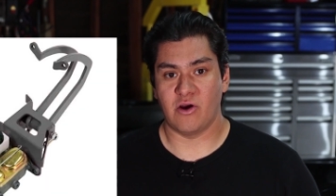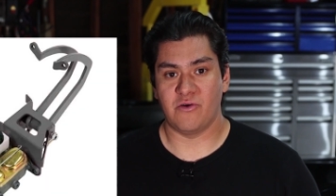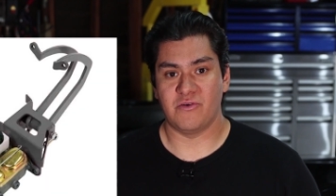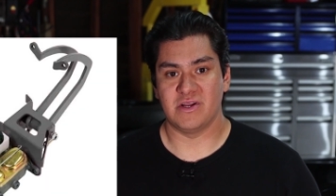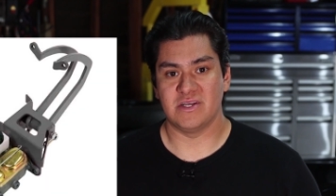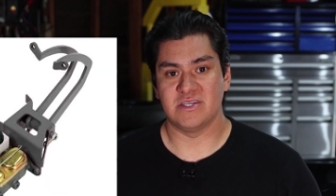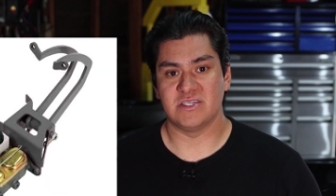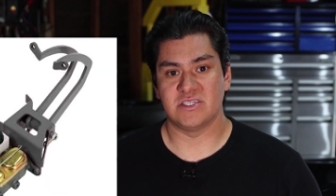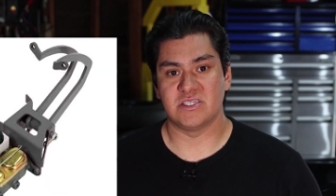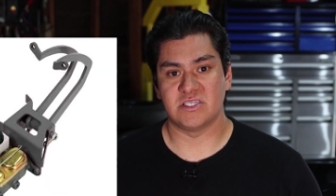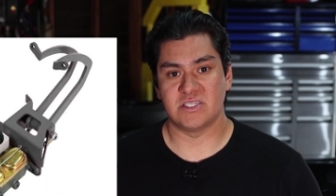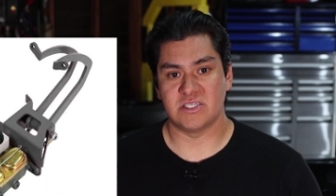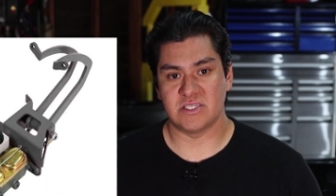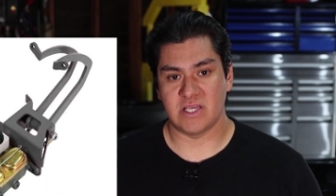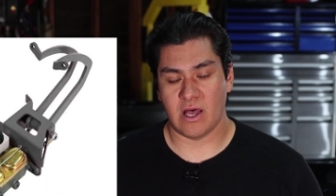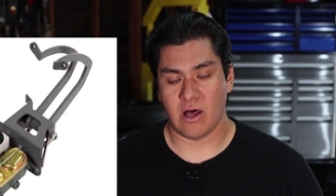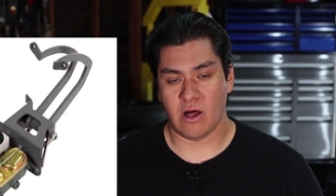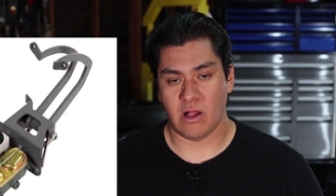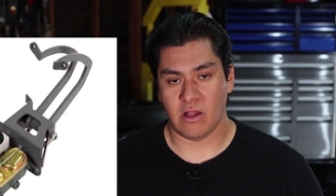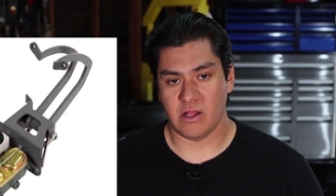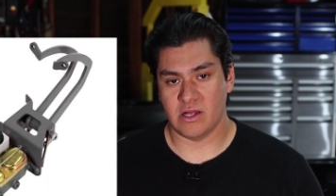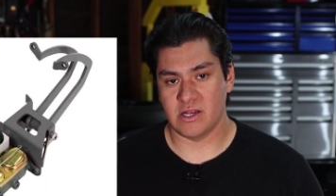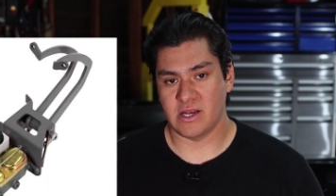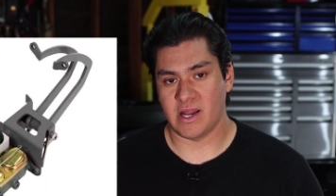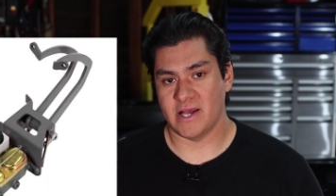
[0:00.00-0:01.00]
they already
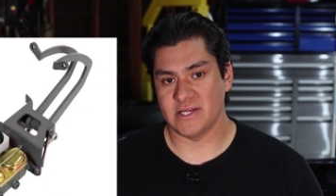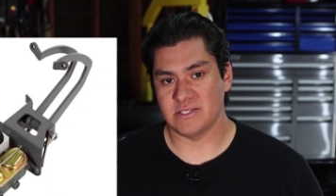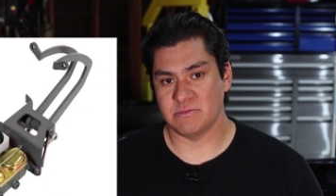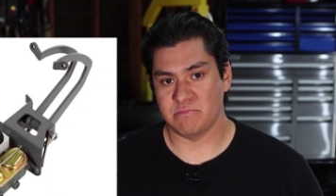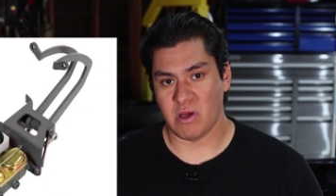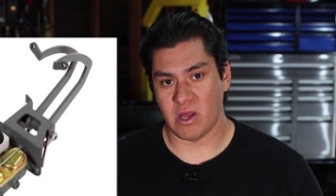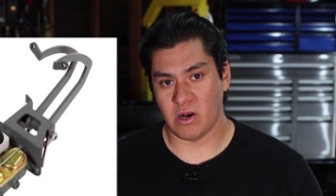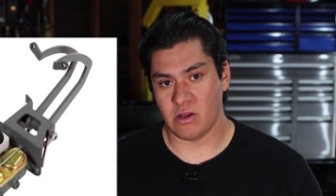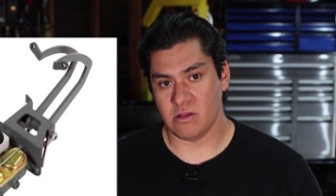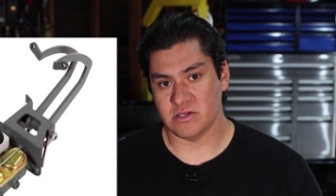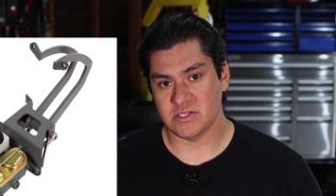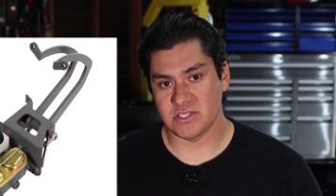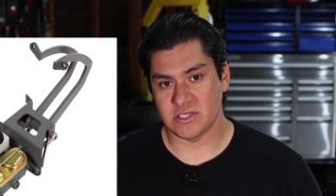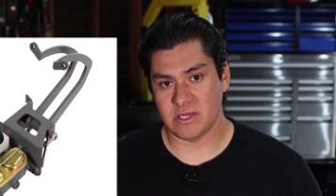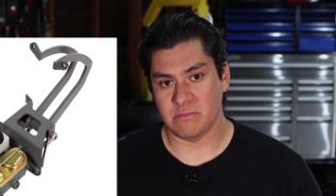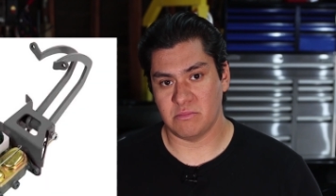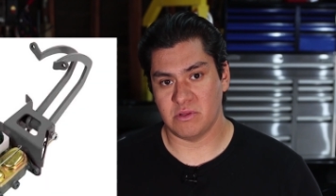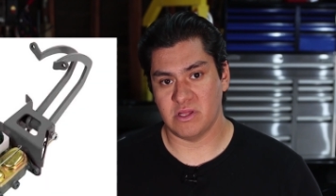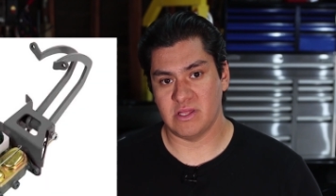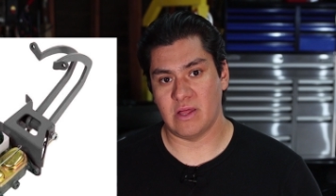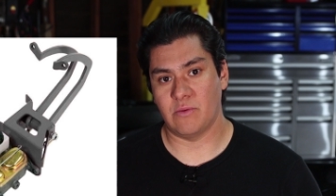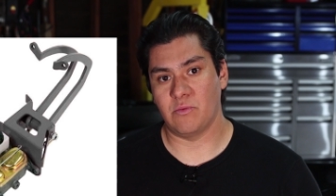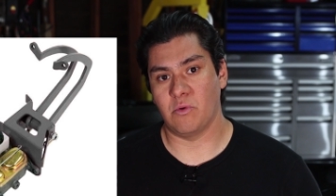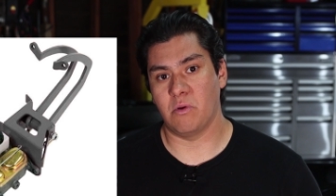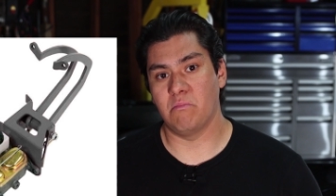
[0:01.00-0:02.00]
sell a nice pedal
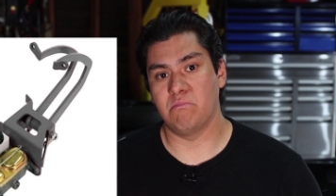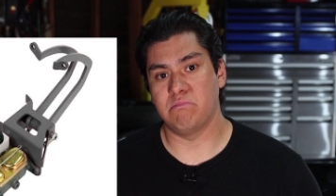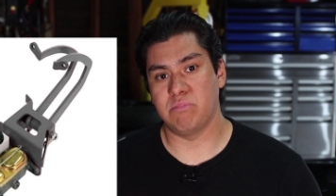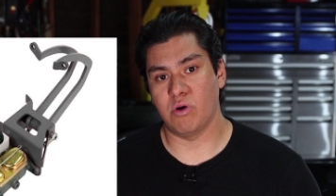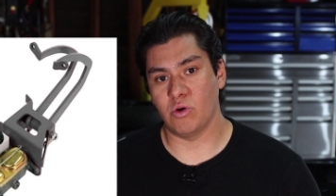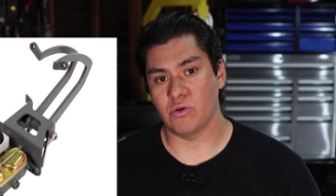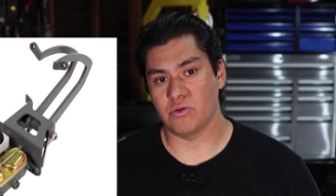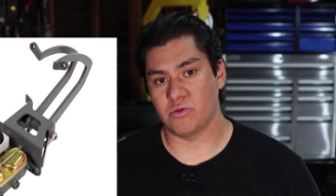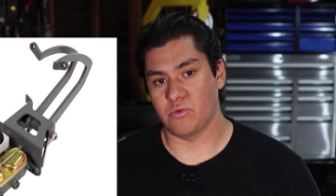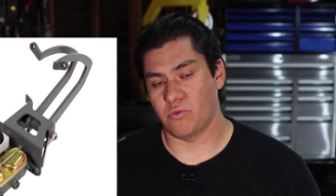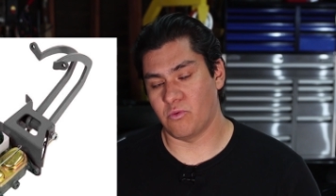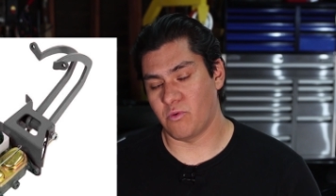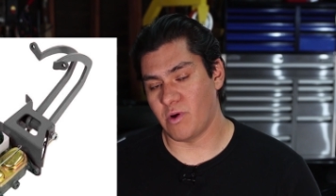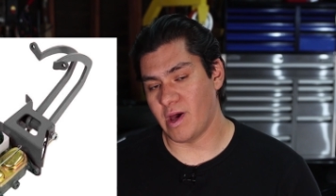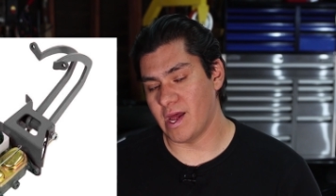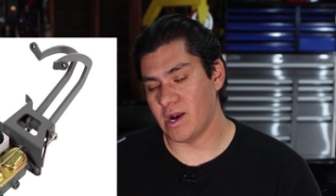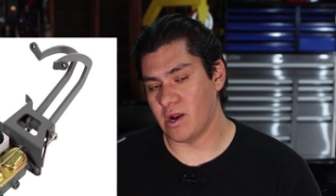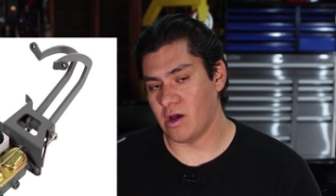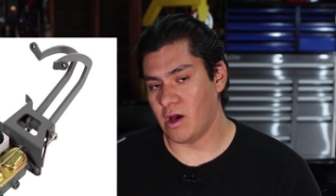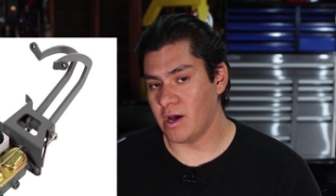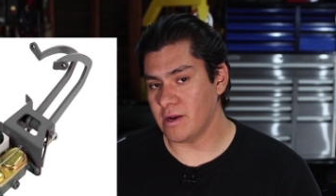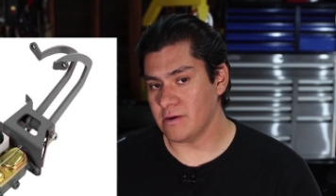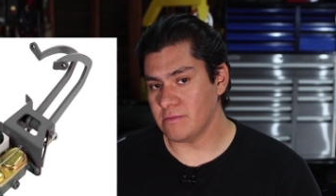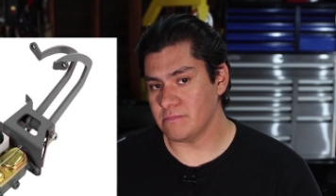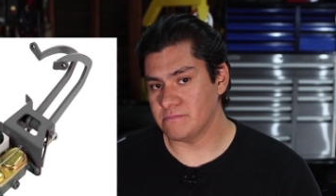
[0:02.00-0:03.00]
assembly that will bolt
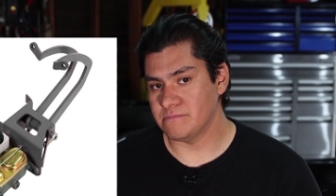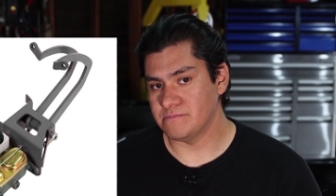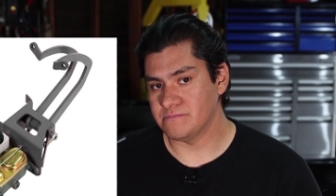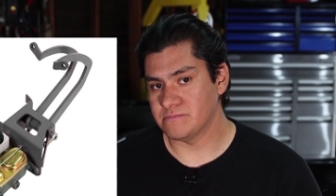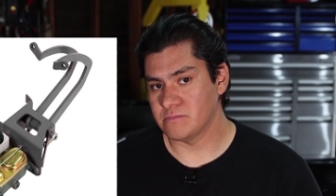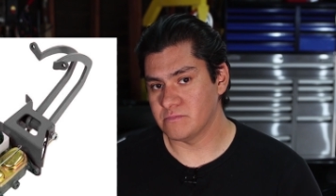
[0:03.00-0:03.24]
right on.